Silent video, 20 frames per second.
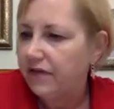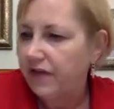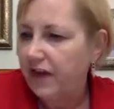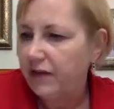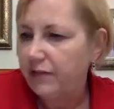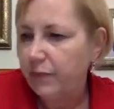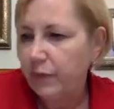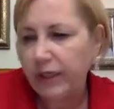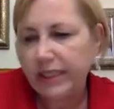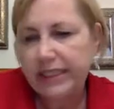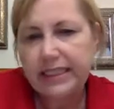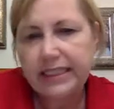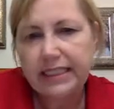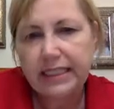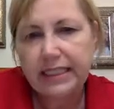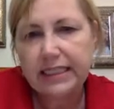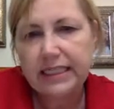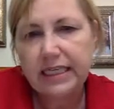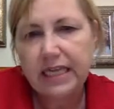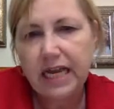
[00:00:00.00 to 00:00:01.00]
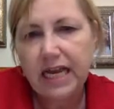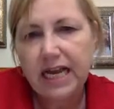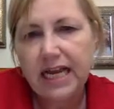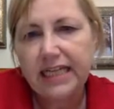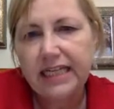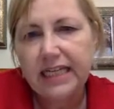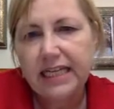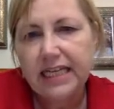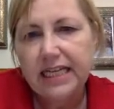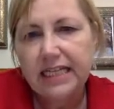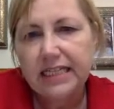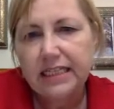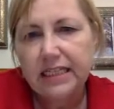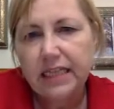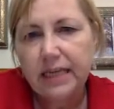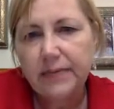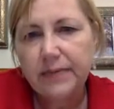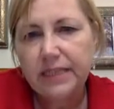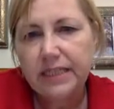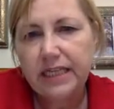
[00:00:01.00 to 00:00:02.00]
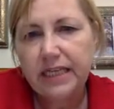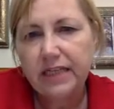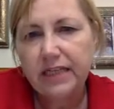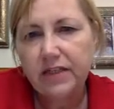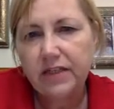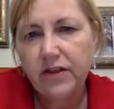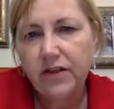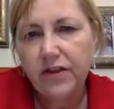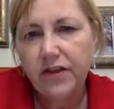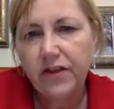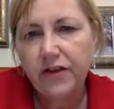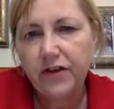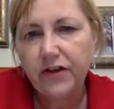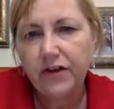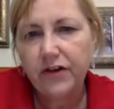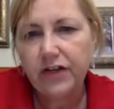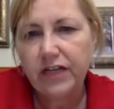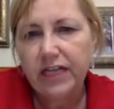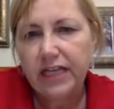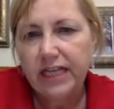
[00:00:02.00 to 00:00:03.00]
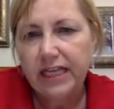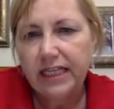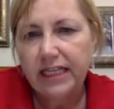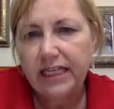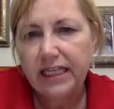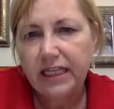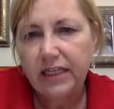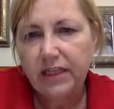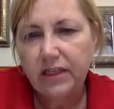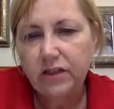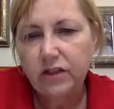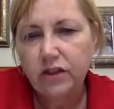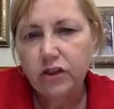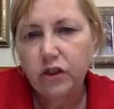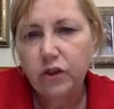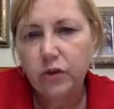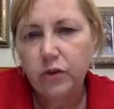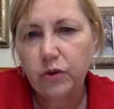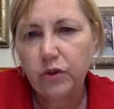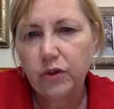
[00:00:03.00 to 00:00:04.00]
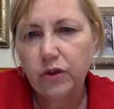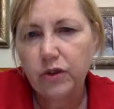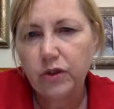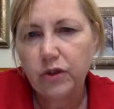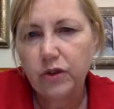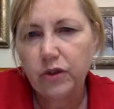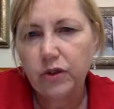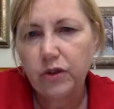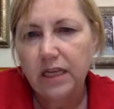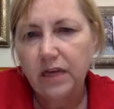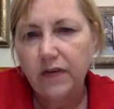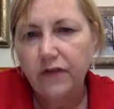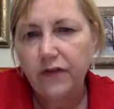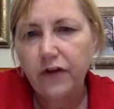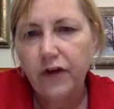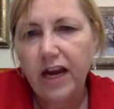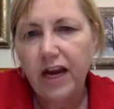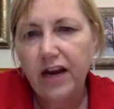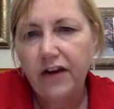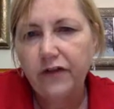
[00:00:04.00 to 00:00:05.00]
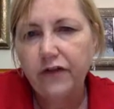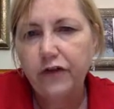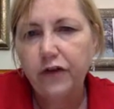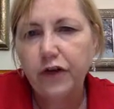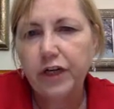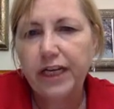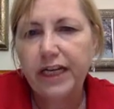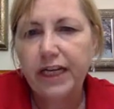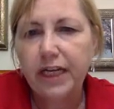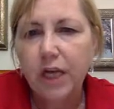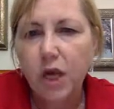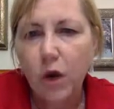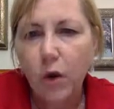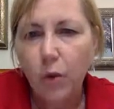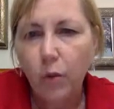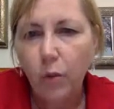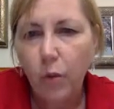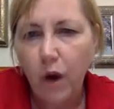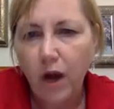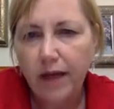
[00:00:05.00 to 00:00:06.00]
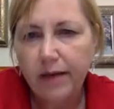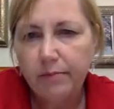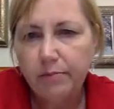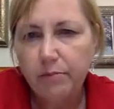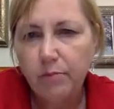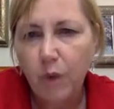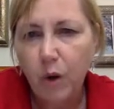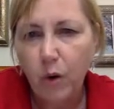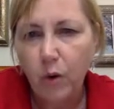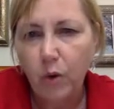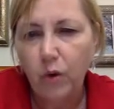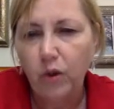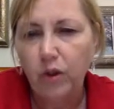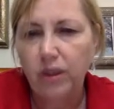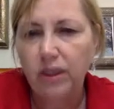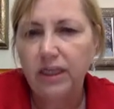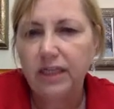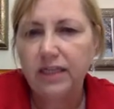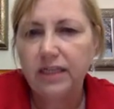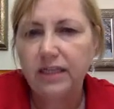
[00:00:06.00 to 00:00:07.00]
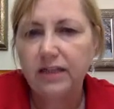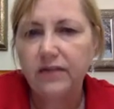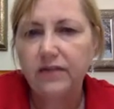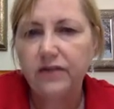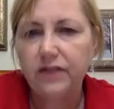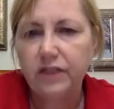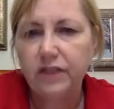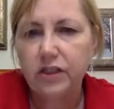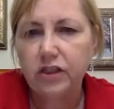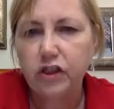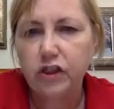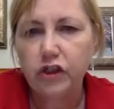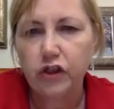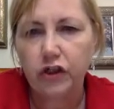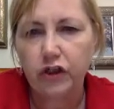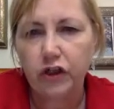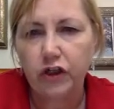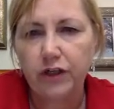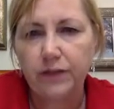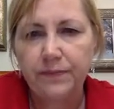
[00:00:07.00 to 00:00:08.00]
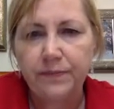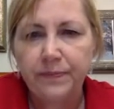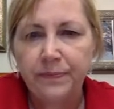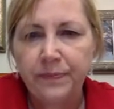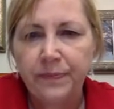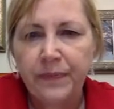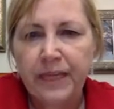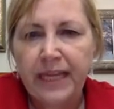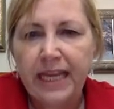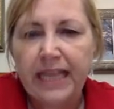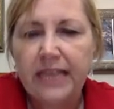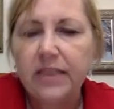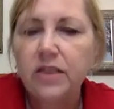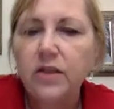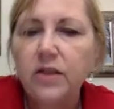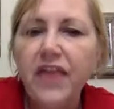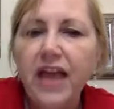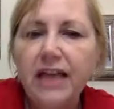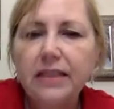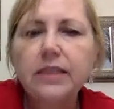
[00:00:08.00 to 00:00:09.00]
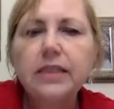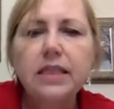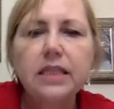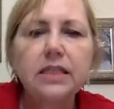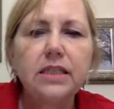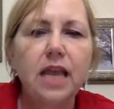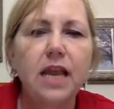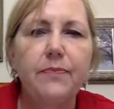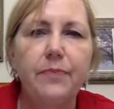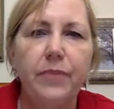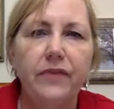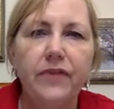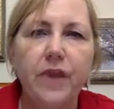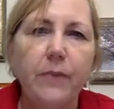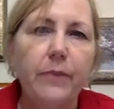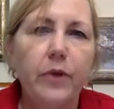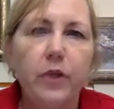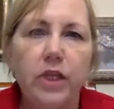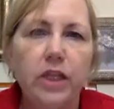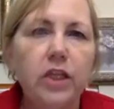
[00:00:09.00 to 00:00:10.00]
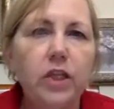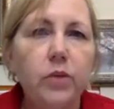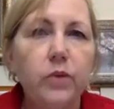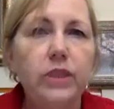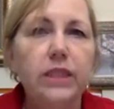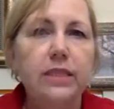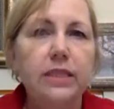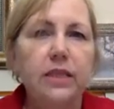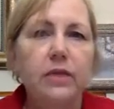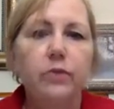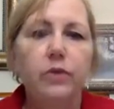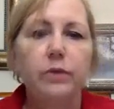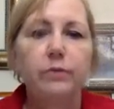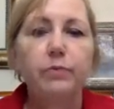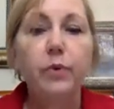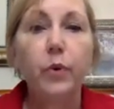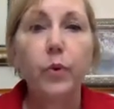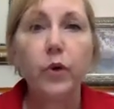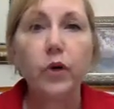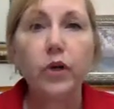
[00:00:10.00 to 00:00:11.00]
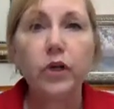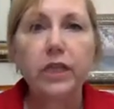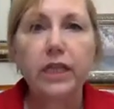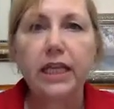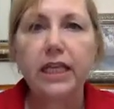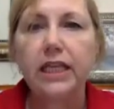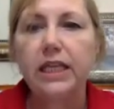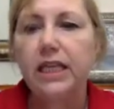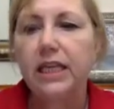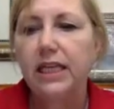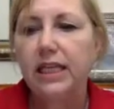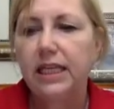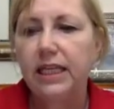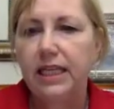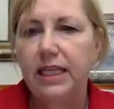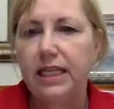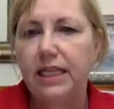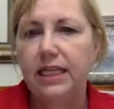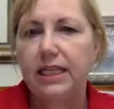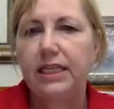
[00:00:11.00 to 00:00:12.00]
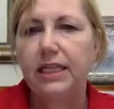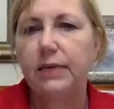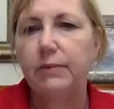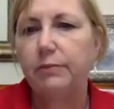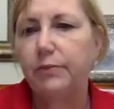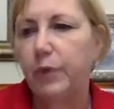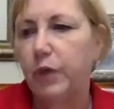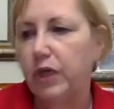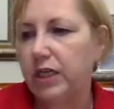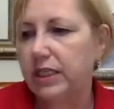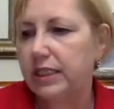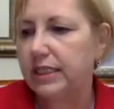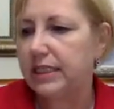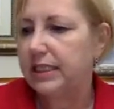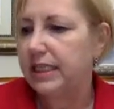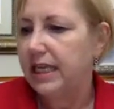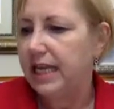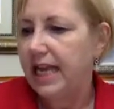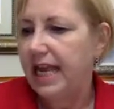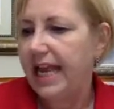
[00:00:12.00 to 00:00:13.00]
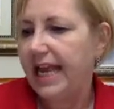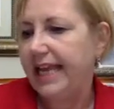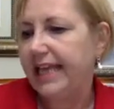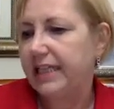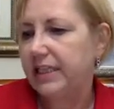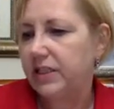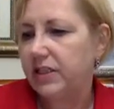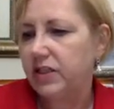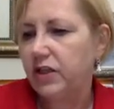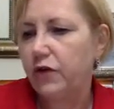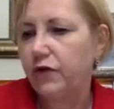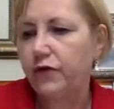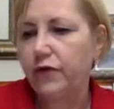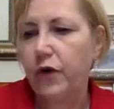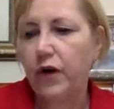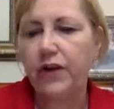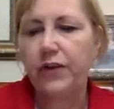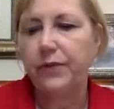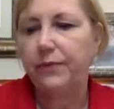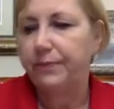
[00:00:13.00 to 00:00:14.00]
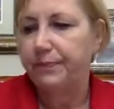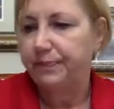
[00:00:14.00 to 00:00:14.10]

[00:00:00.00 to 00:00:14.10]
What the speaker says: 5.69 times 10 to the third kilojoules for every 1 mole of sugar. And so that's the type of number that you would see reported in books and so forth.